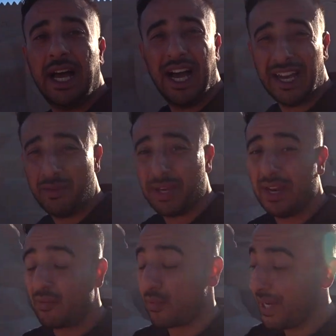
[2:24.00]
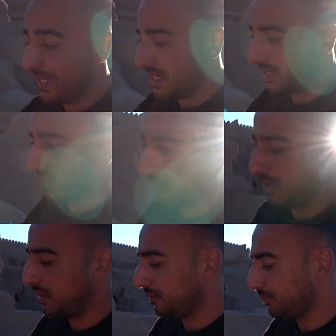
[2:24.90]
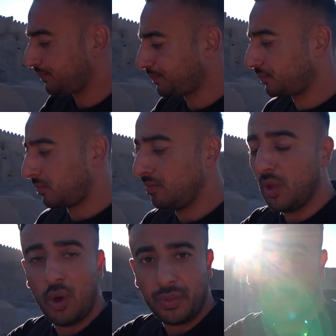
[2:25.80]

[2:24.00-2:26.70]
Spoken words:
And I'm gonna read as well on the